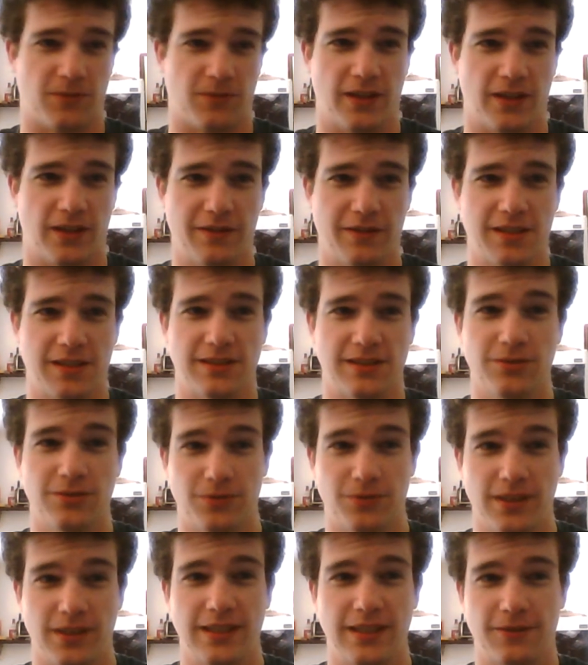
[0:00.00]
forgiveness is
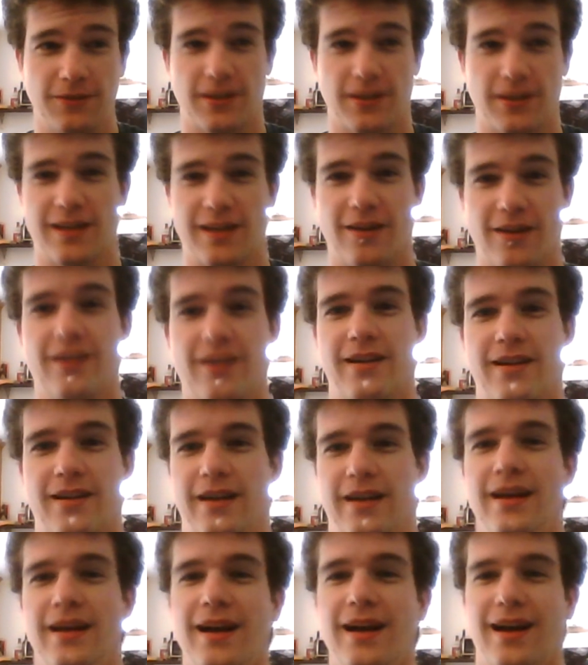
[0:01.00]
really freaking hard.
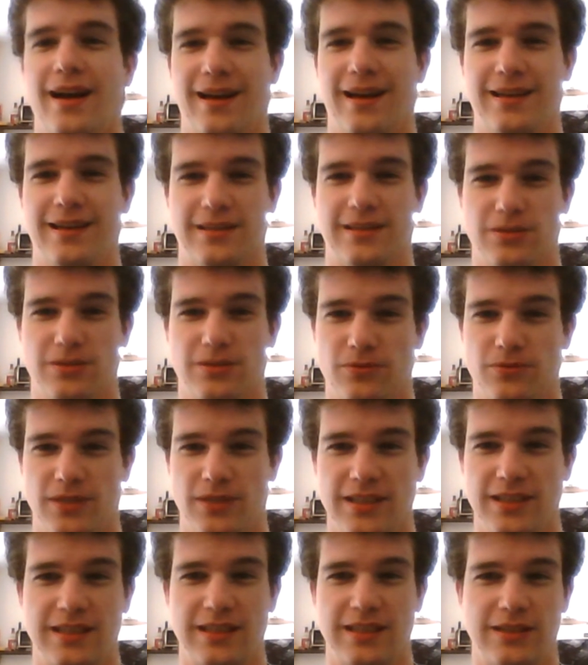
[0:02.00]
So
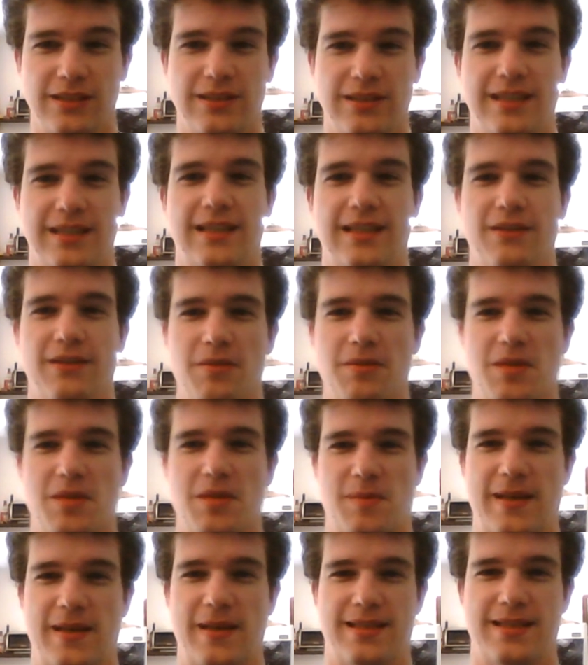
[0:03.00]
really, you need to give them the
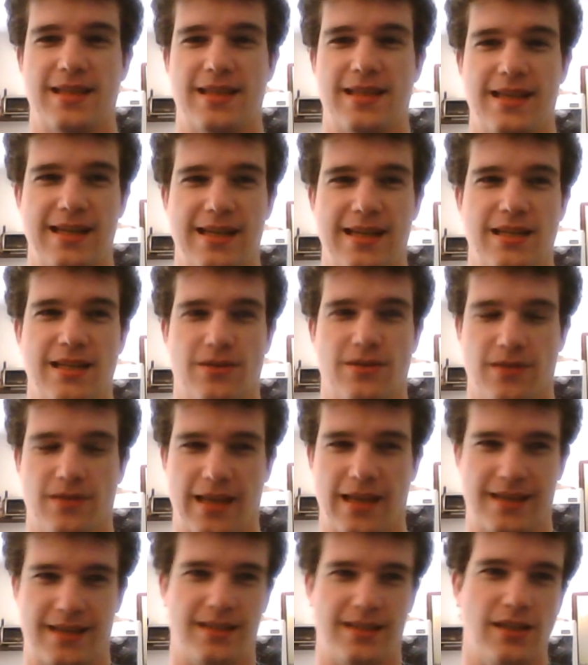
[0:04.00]
space that they need to
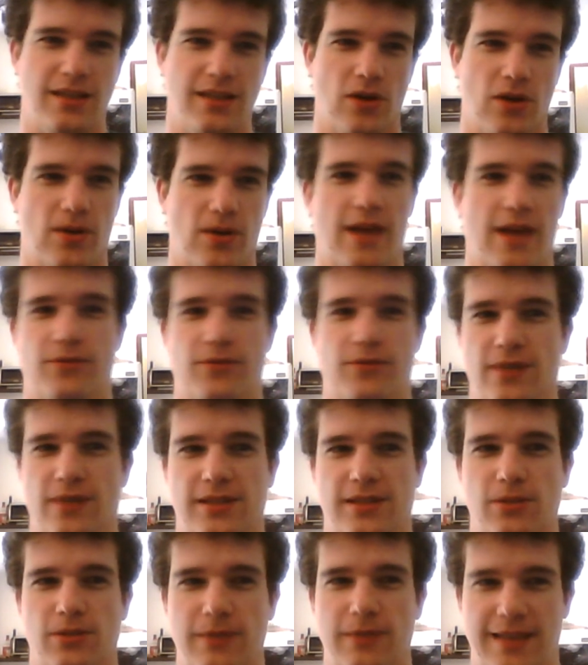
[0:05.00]
kind of
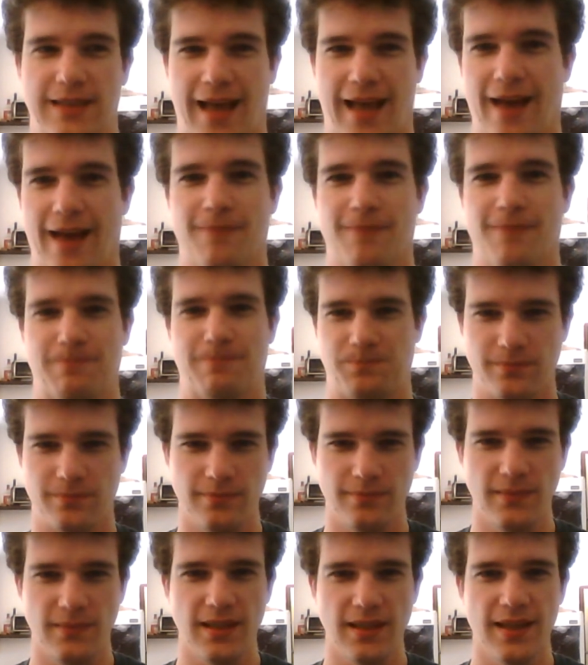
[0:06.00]
wrestle with that.
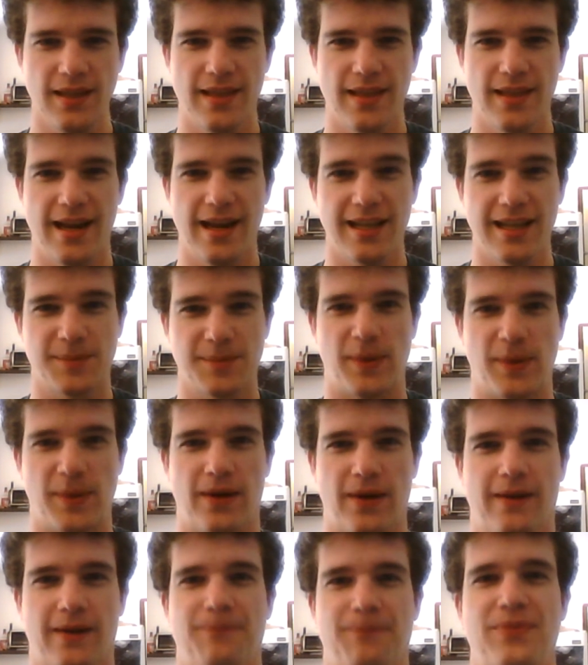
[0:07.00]
The next
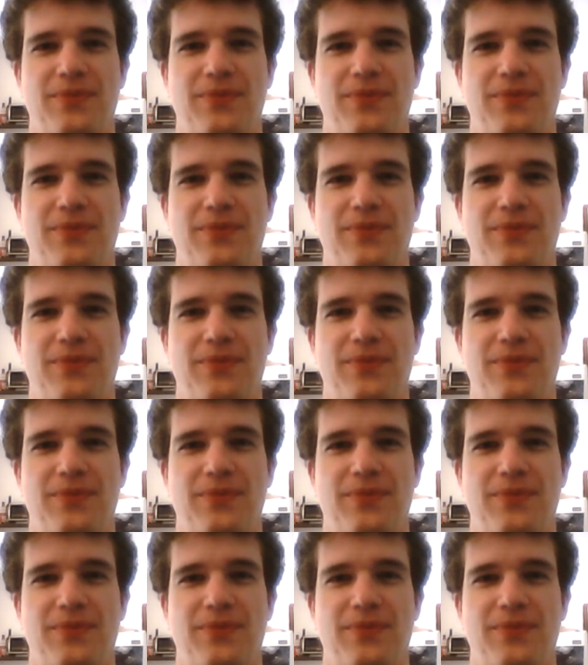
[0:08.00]
part